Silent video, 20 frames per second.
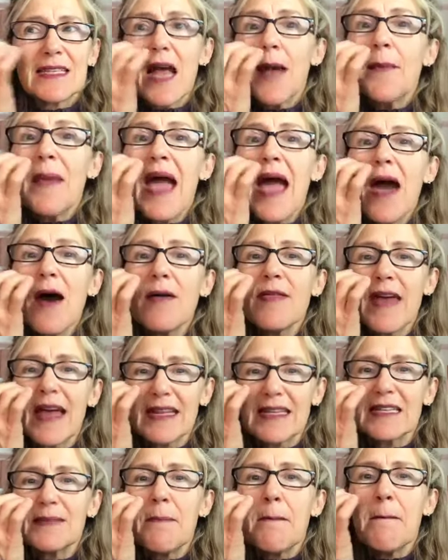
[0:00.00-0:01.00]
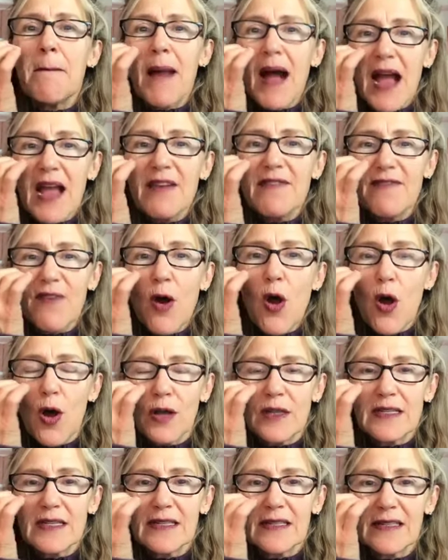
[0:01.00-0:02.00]
somehow that's my
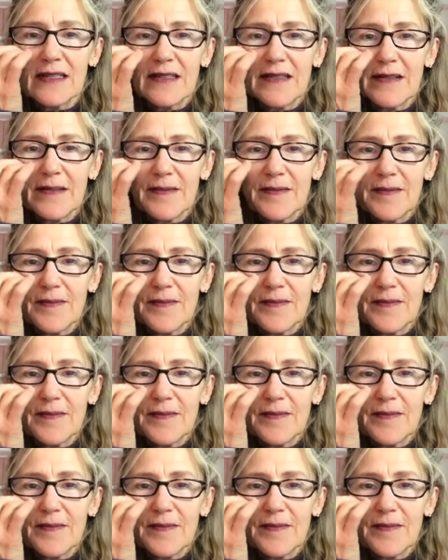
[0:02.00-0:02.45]
fault.